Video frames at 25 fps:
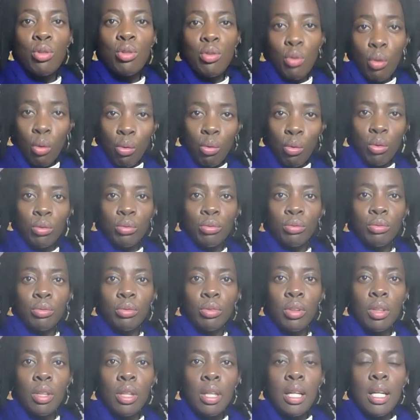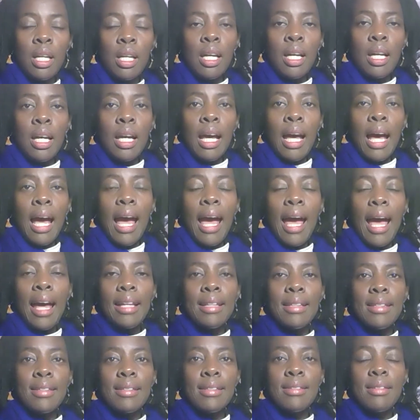on us all,
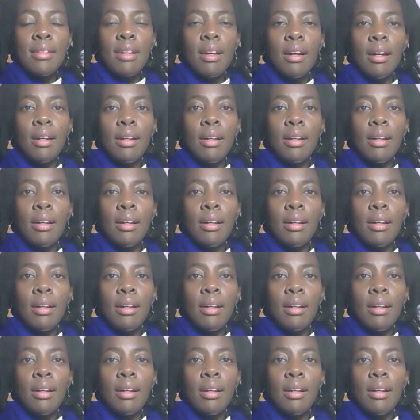and